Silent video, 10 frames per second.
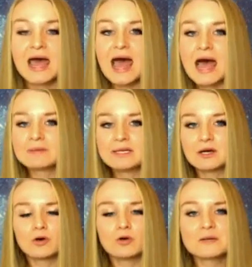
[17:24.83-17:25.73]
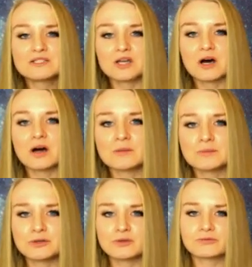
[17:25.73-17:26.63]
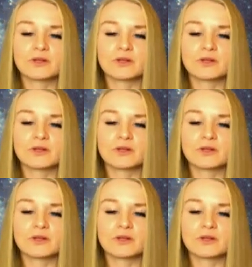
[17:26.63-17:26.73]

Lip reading: And be open to all the beautiful,